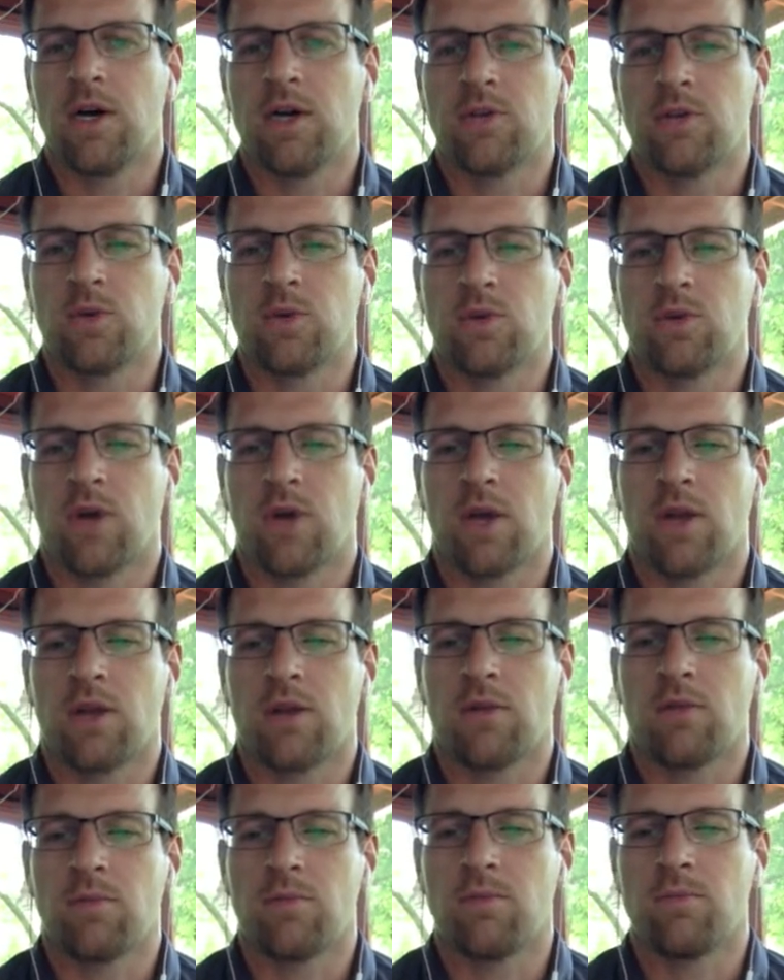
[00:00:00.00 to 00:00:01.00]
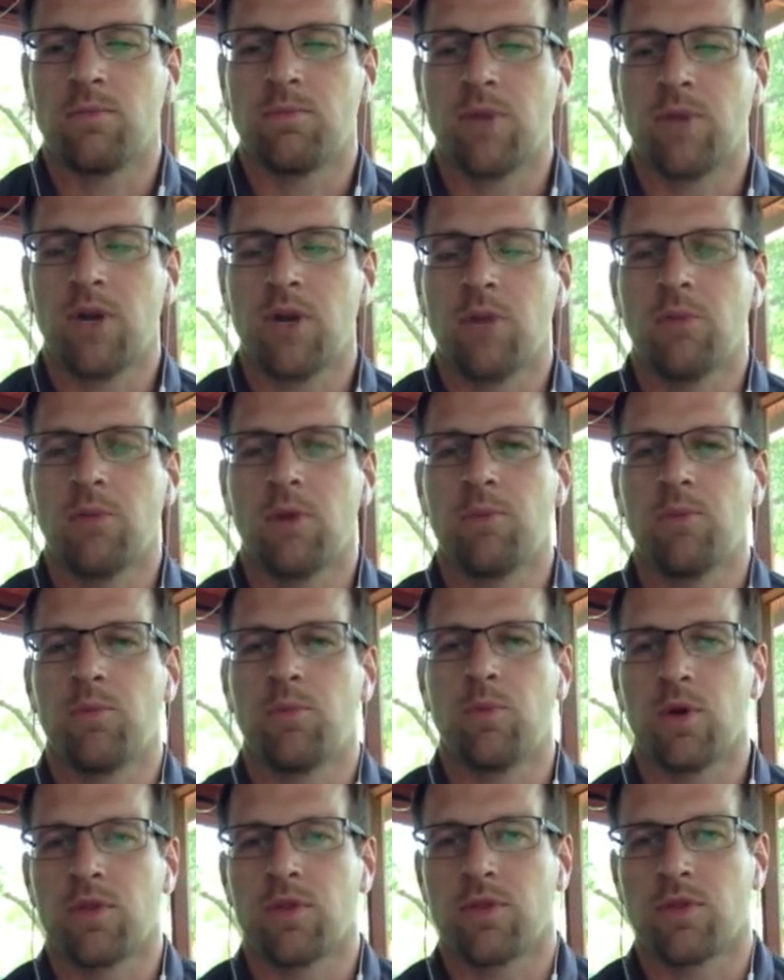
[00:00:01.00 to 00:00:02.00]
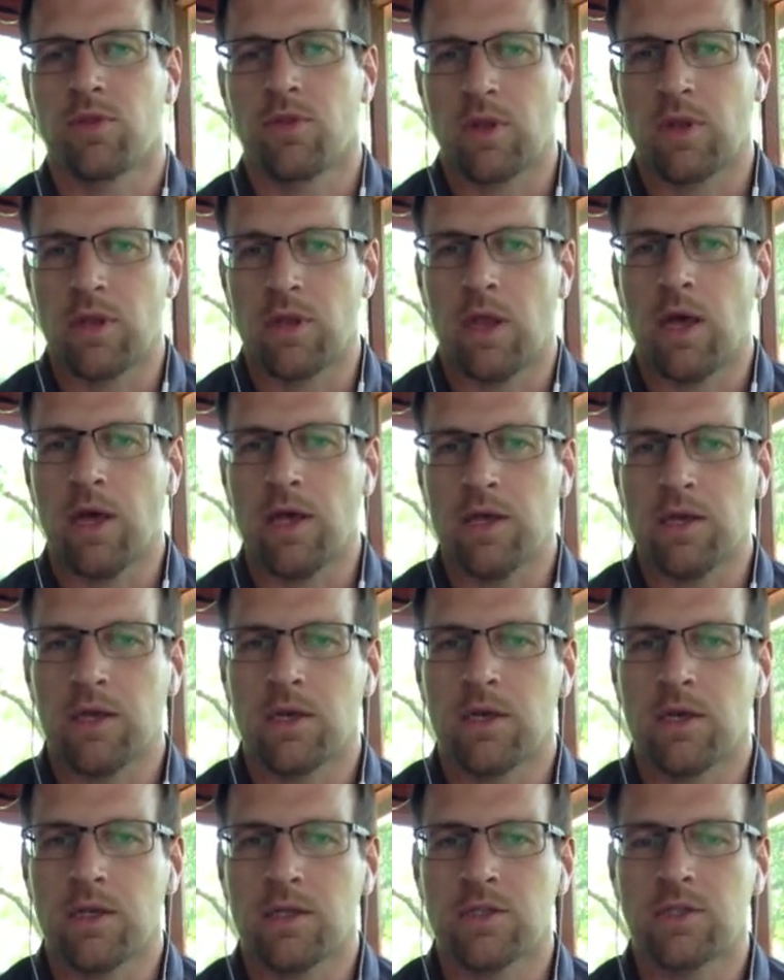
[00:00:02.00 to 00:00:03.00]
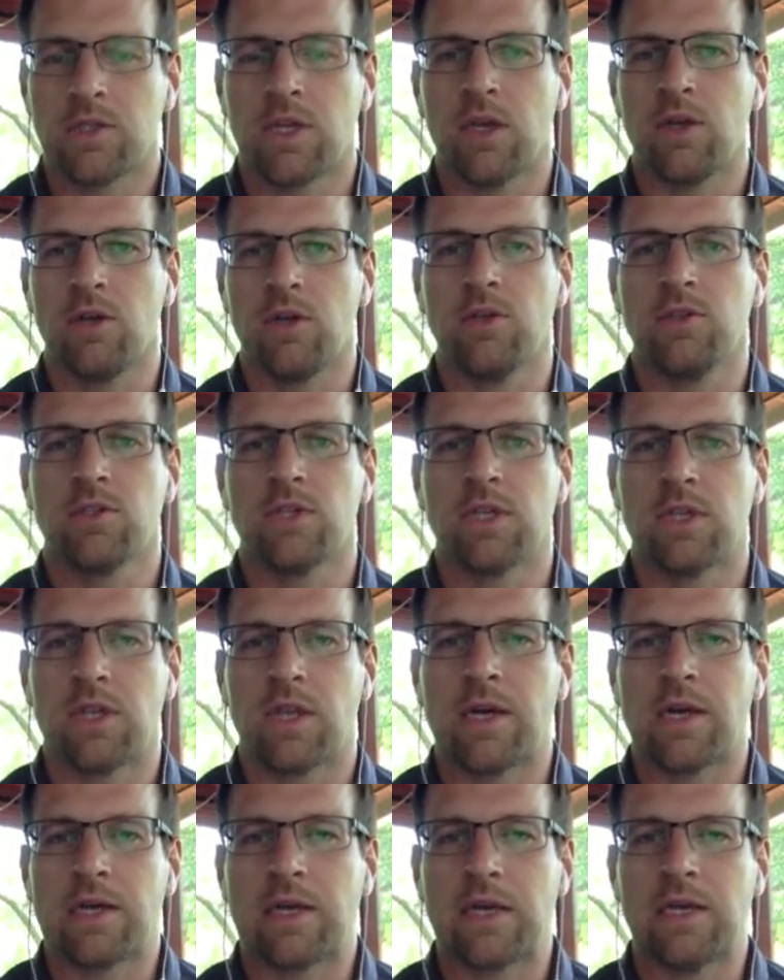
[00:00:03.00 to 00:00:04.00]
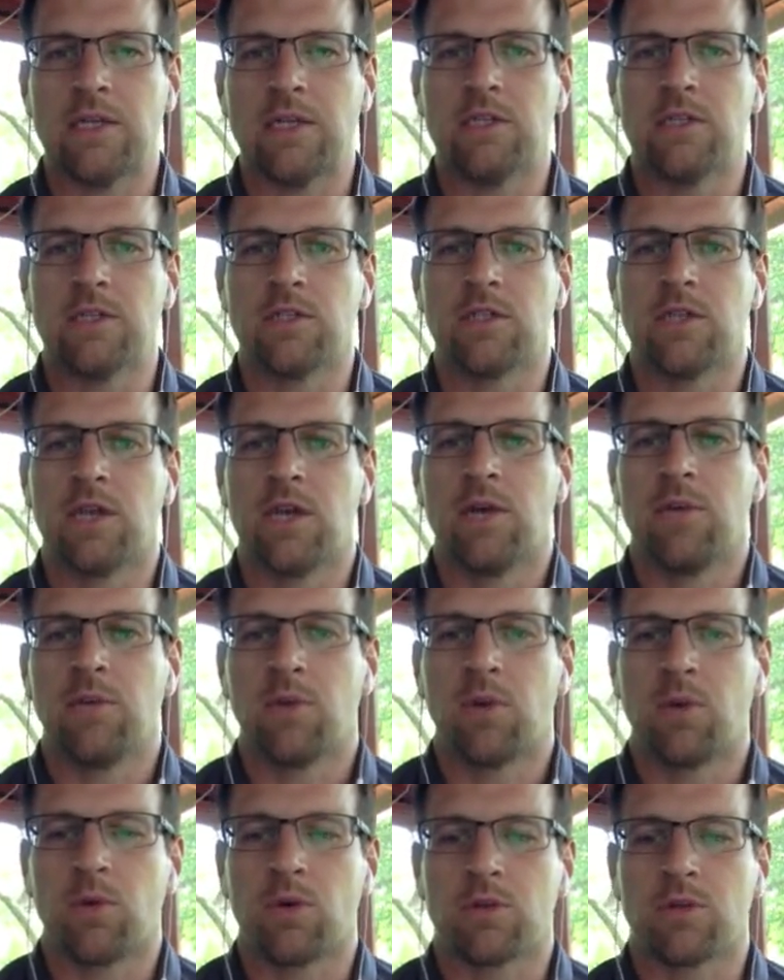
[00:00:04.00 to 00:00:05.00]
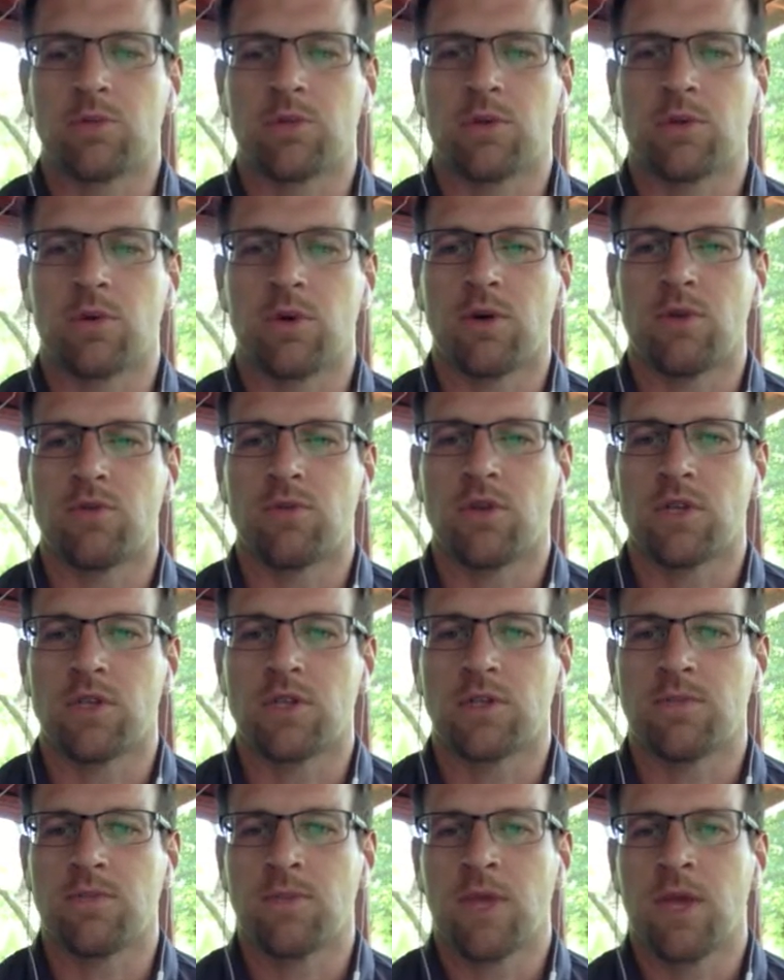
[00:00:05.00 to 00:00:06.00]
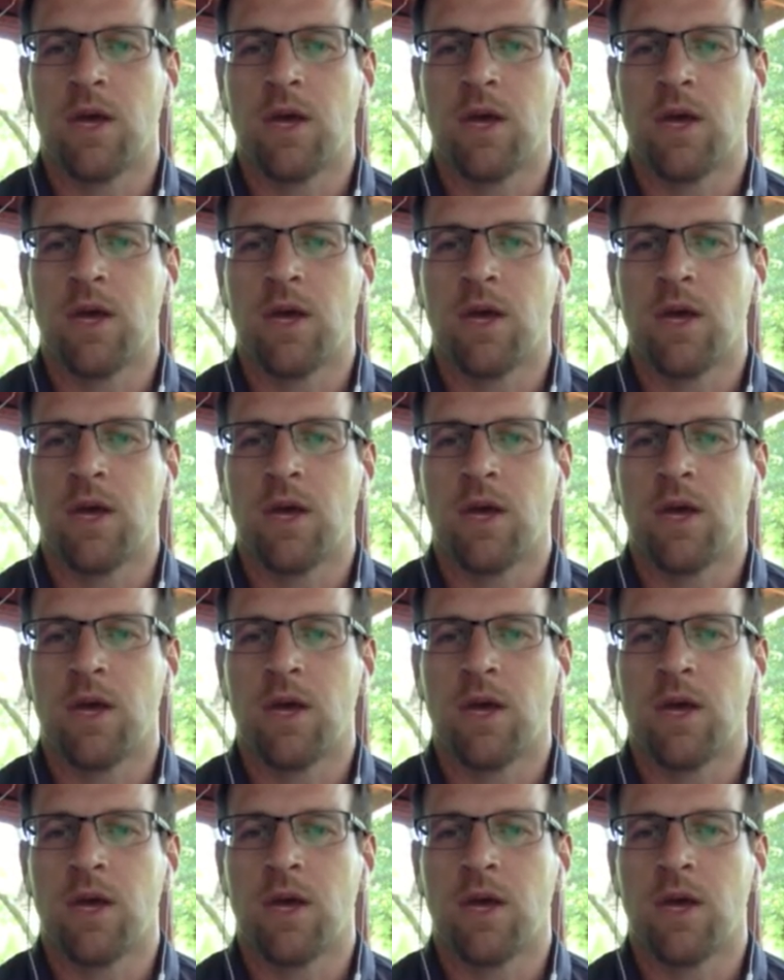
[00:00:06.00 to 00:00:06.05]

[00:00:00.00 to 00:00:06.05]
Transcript: So we try to pair them up with like skills and like ages, but it works pretty well for us.